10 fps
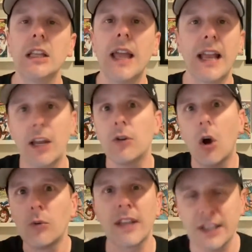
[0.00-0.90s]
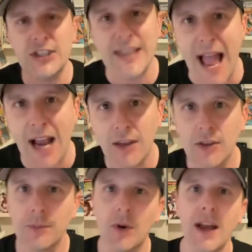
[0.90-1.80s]
Like, I don't own like a stack of
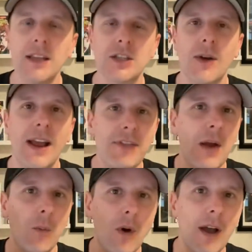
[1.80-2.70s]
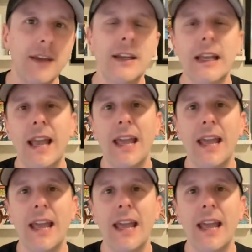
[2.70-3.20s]
them, right? So I have that one.